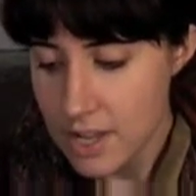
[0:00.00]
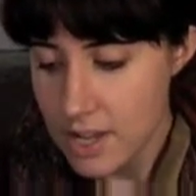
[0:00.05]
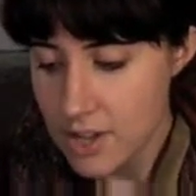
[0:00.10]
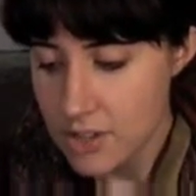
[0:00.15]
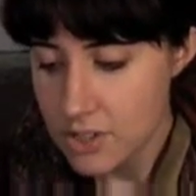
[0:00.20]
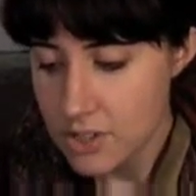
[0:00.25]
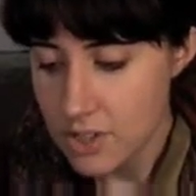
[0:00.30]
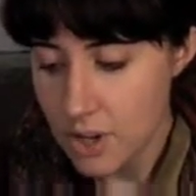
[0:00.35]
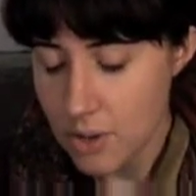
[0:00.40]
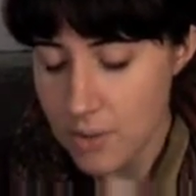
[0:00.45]

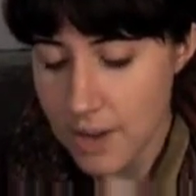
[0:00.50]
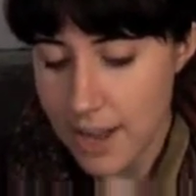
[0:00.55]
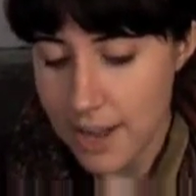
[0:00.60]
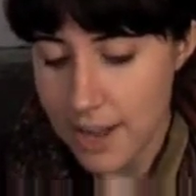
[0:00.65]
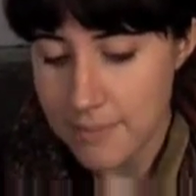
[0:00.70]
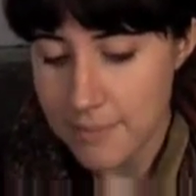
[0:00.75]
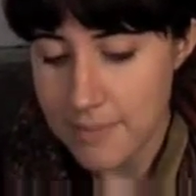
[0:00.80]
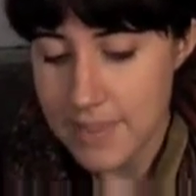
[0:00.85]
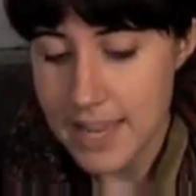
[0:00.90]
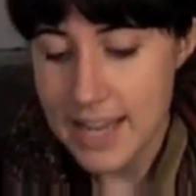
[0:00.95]

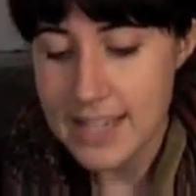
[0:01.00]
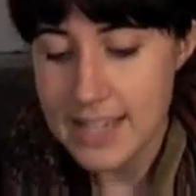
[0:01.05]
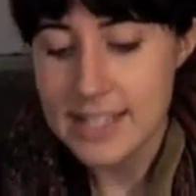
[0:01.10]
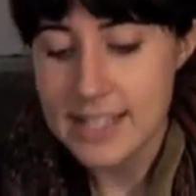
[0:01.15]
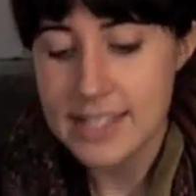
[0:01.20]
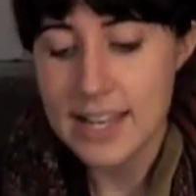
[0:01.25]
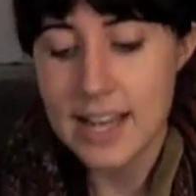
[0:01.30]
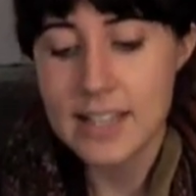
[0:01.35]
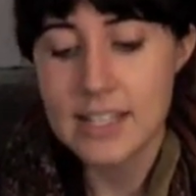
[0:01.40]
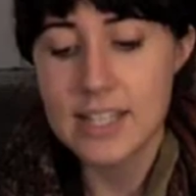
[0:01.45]
So they
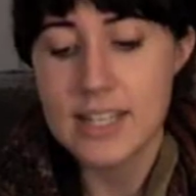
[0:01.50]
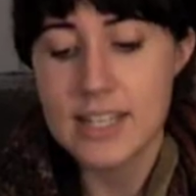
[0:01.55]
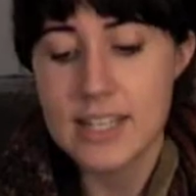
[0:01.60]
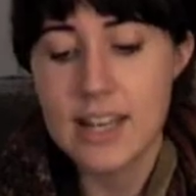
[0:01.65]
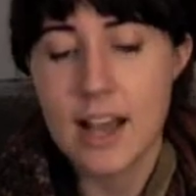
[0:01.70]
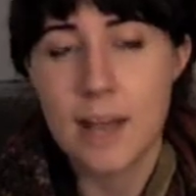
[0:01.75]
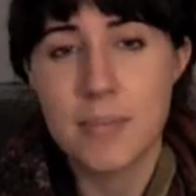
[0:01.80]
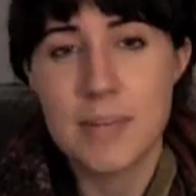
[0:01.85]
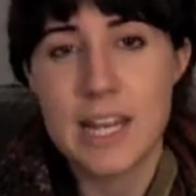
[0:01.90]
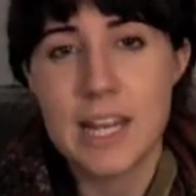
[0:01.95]
decided to
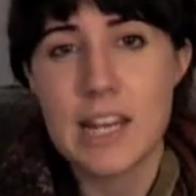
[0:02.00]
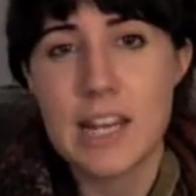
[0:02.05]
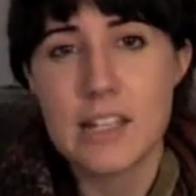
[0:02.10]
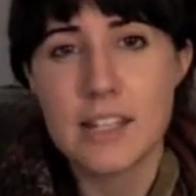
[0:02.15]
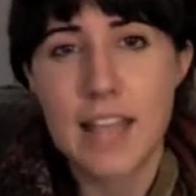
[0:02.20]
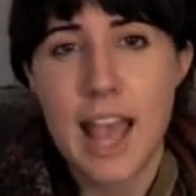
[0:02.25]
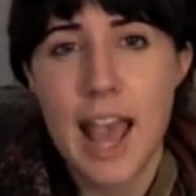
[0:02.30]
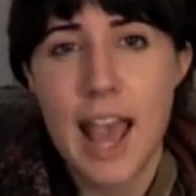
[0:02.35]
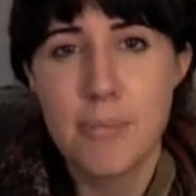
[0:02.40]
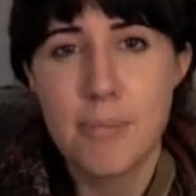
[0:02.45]
nominate
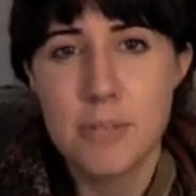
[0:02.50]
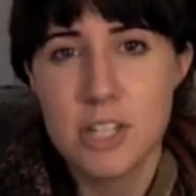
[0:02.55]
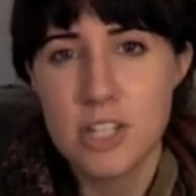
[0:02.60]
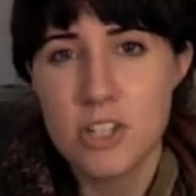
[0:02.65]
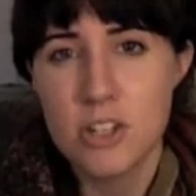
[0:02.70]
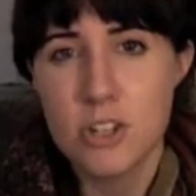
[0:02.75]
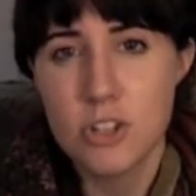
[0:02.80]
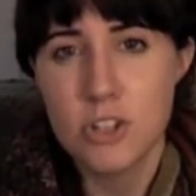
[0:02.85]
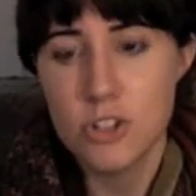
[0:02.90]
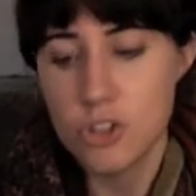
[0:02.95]

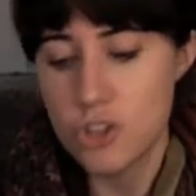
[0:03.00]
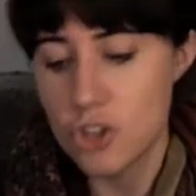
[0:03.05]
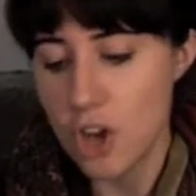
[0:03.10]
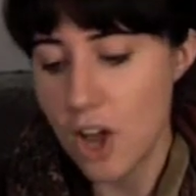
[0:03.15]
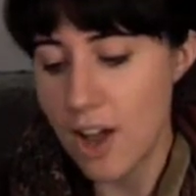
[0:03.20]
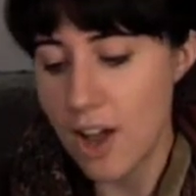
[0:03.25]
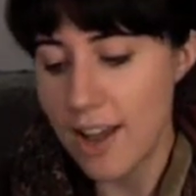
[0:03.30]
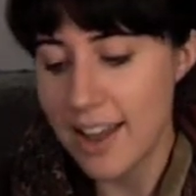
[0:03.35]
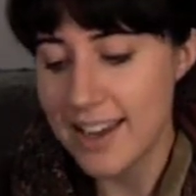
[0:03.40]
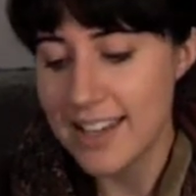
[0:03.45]
Captain
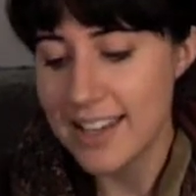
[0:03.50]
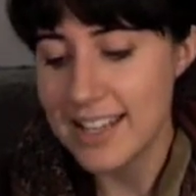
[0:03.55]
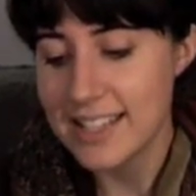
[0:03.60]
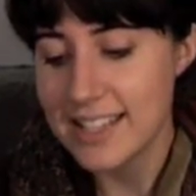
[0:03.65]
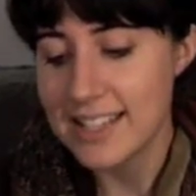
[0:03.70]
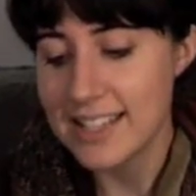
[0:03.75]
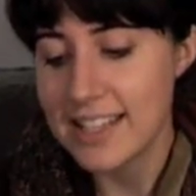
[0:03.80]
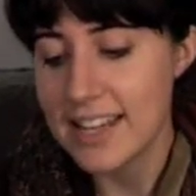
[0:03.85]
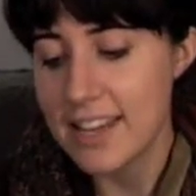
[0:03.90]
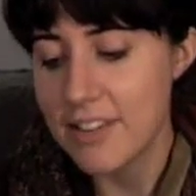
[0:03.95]
John
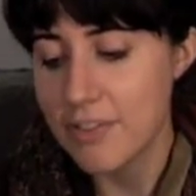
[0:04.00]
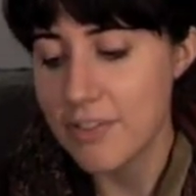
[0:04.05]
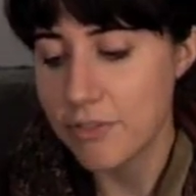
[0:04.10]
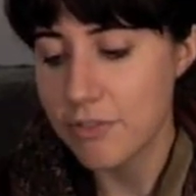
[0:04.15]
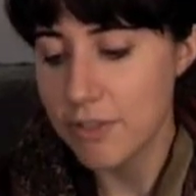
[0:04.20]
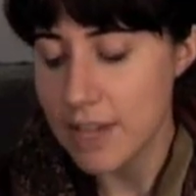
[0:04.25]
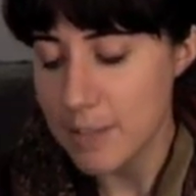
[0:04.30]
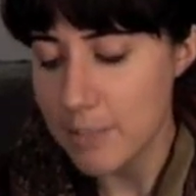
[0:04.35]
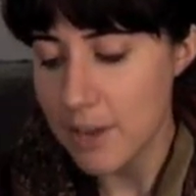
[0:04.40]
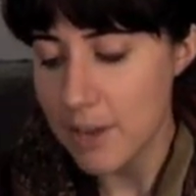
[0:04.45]
C.
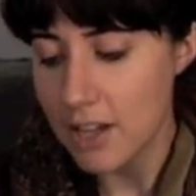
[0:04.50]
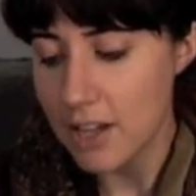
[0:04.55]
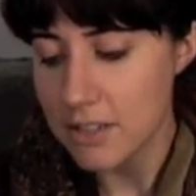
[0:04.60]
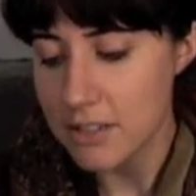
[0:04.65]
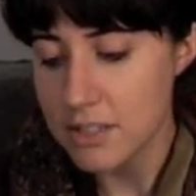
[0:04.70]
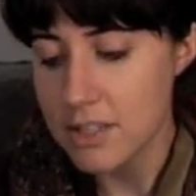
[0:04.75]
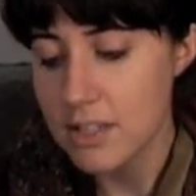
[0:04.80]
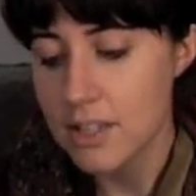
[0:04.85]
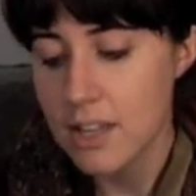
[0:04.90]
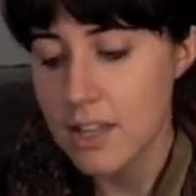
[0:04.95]

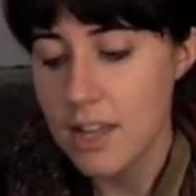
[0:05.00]
Fremont.